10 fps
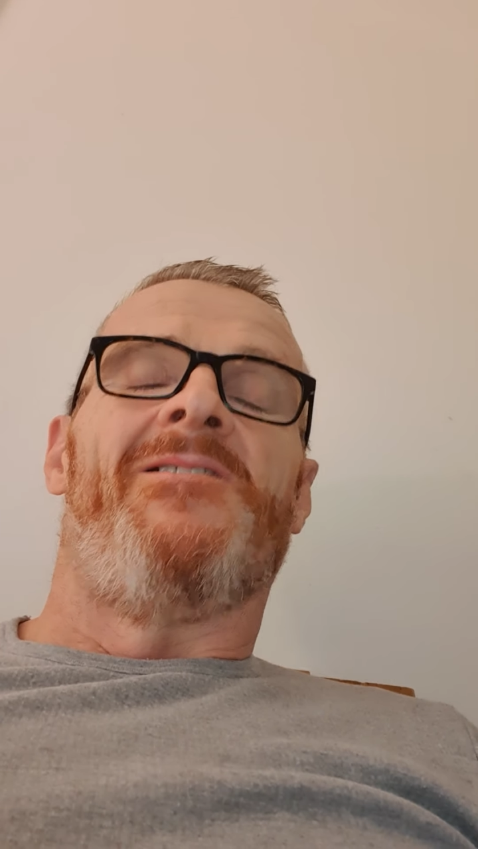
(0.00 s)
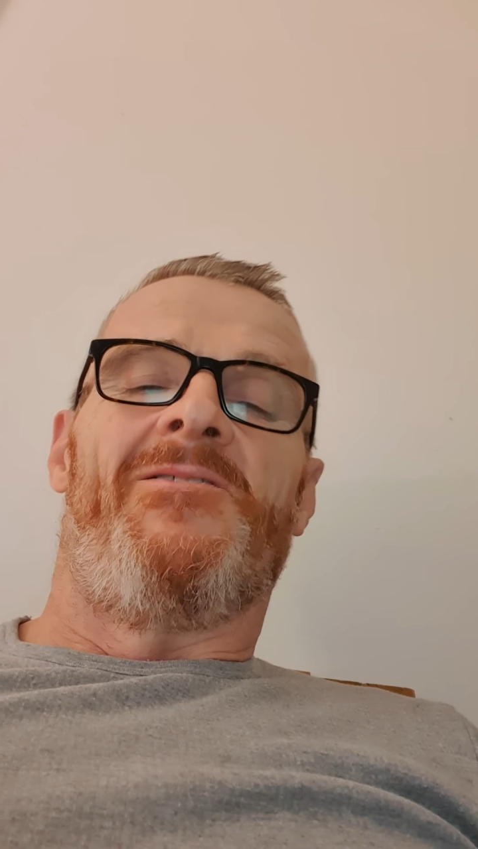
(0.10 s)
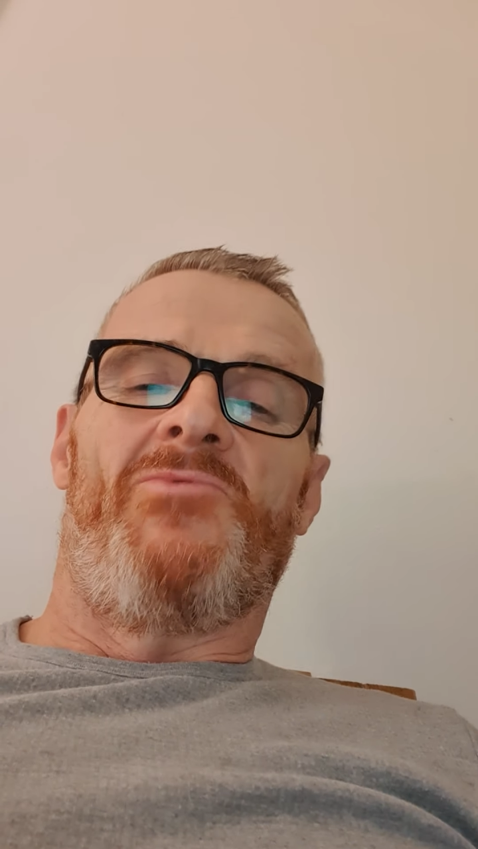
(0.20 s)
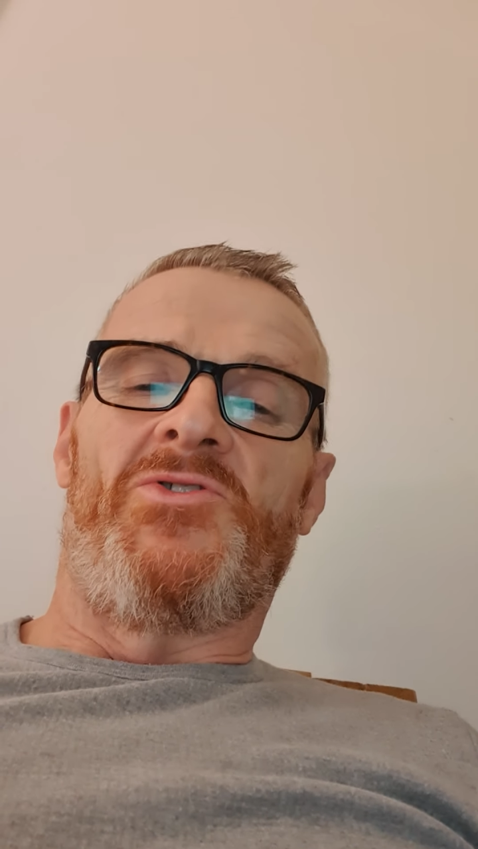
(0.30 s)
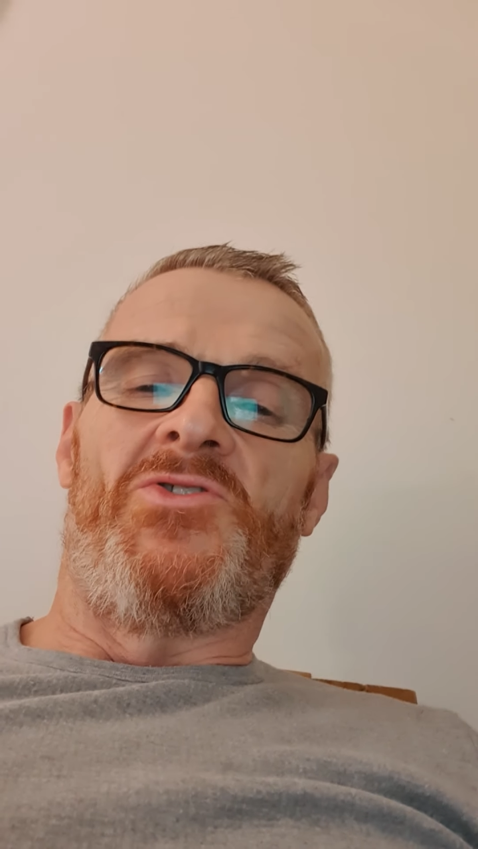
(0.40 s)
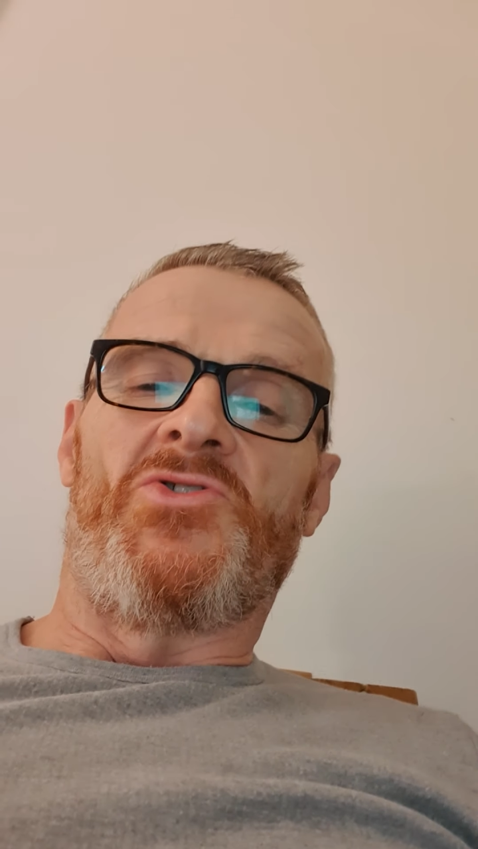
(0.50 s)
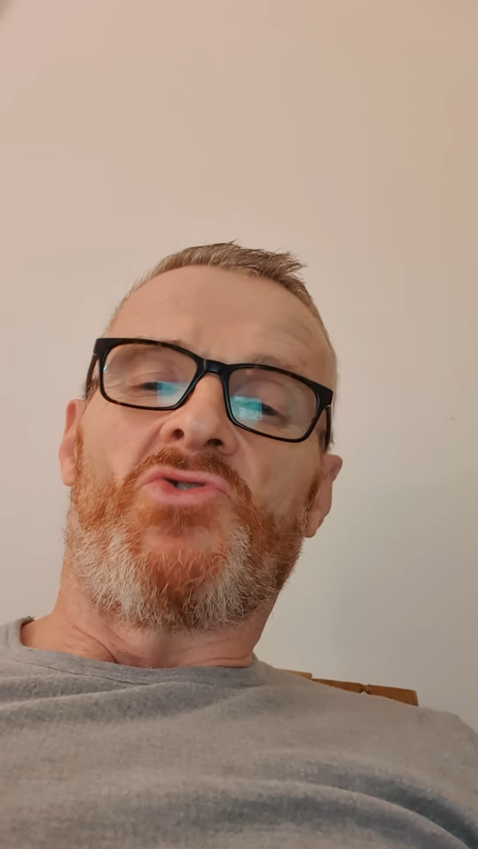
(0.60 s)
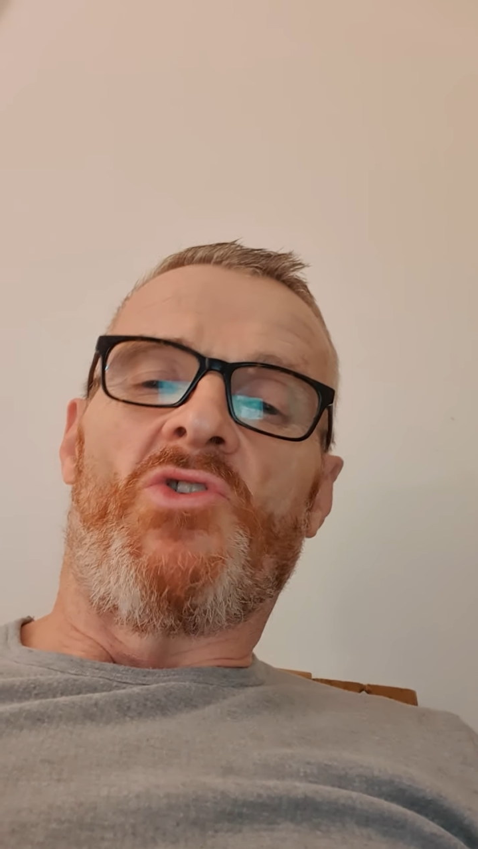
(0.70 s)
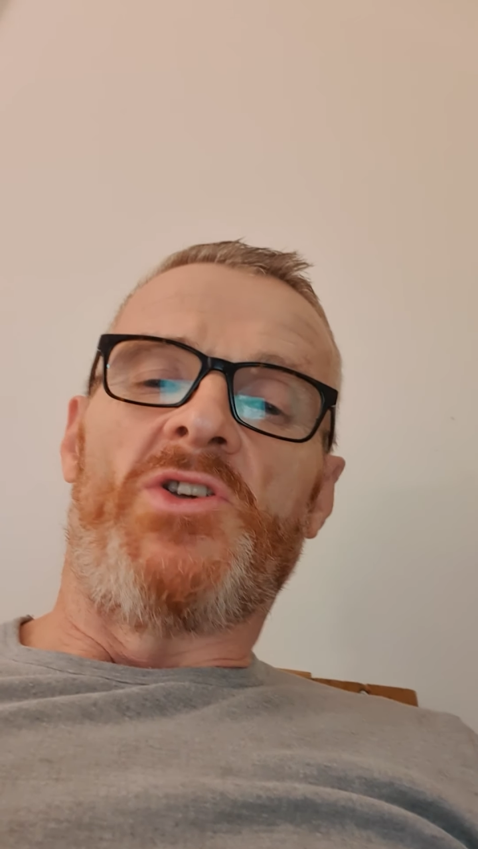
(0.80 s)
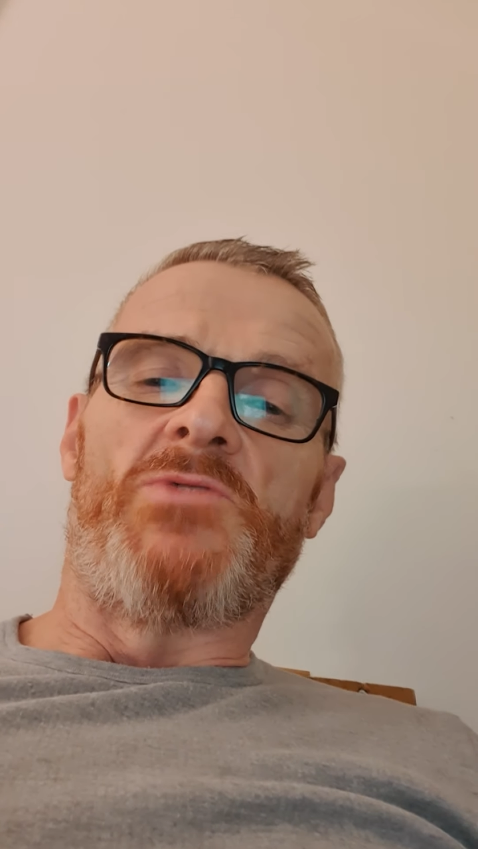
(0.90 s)
which is
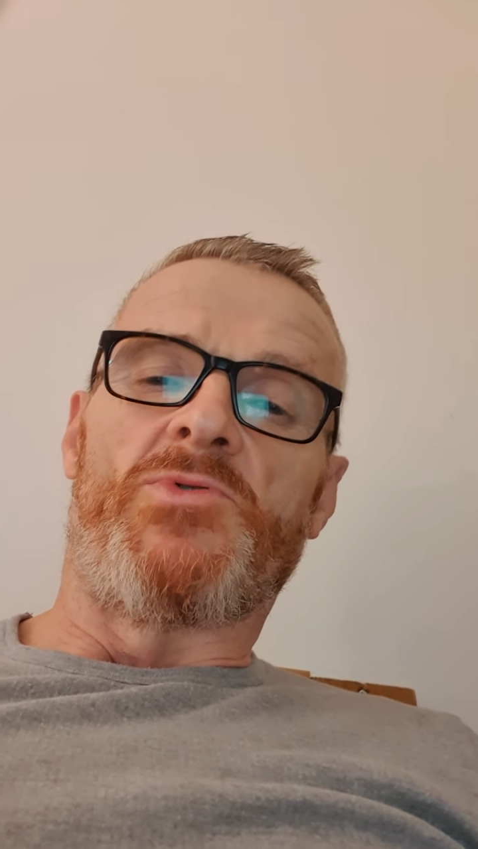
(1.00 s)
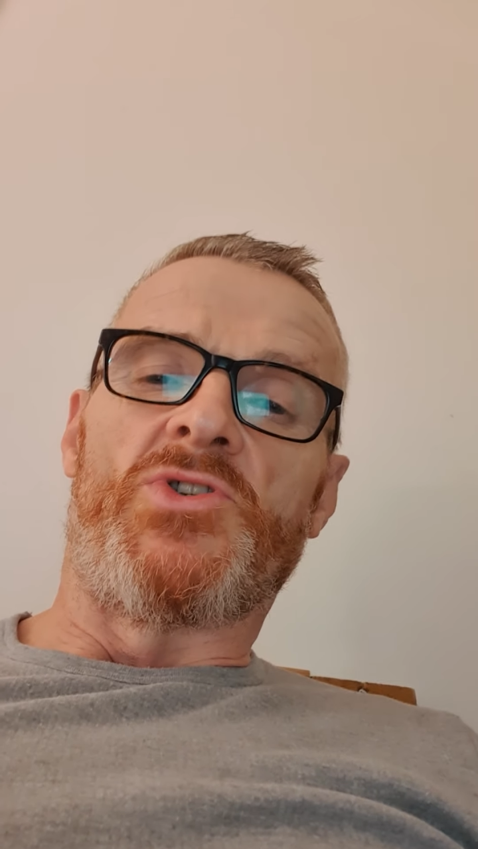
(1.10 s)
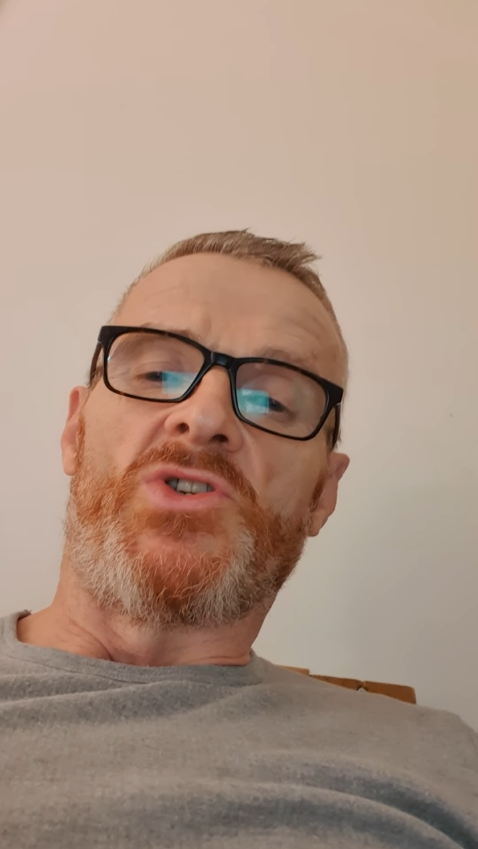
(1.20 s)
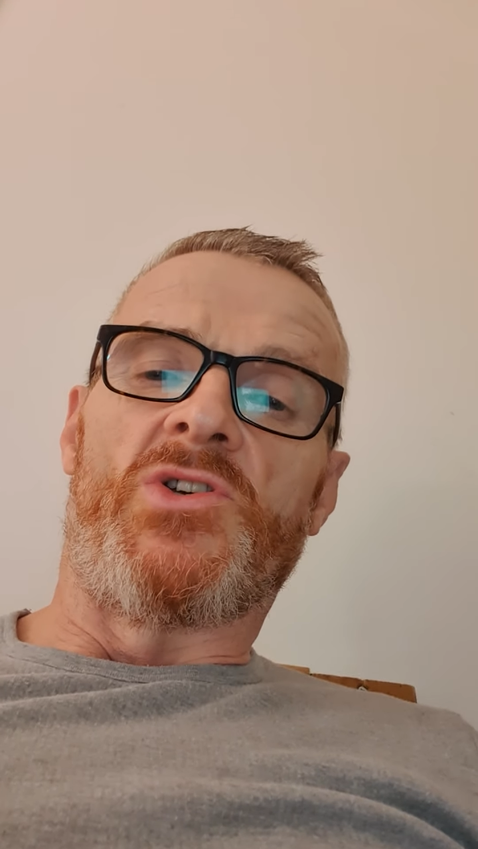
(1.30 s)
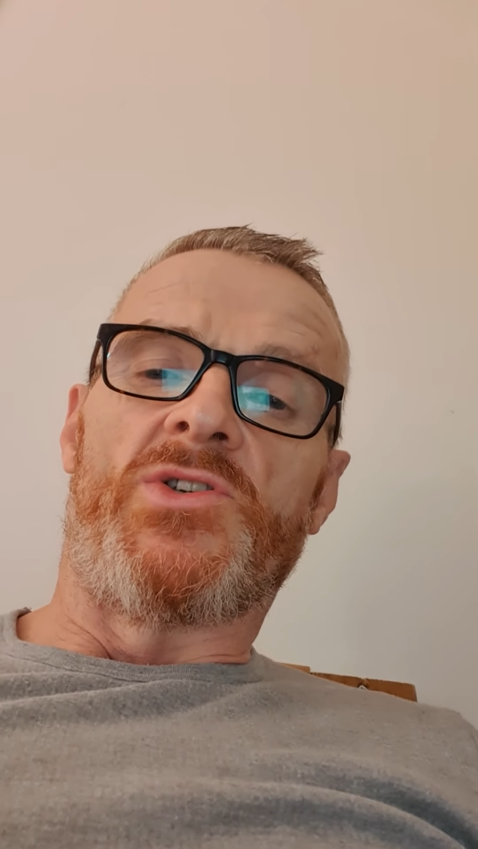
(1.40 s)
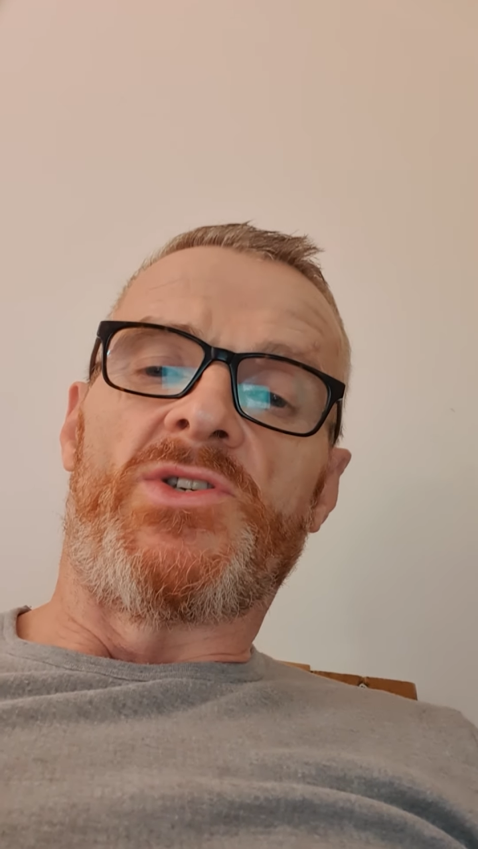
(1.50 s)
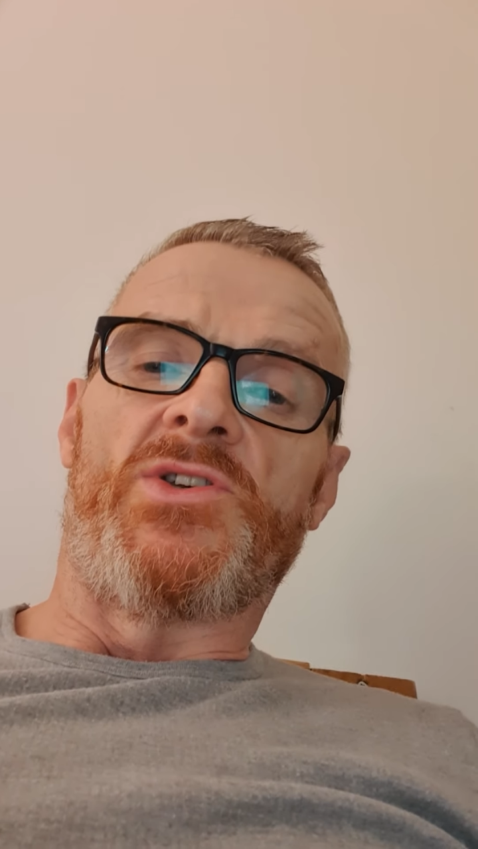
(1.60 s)
strange because the chances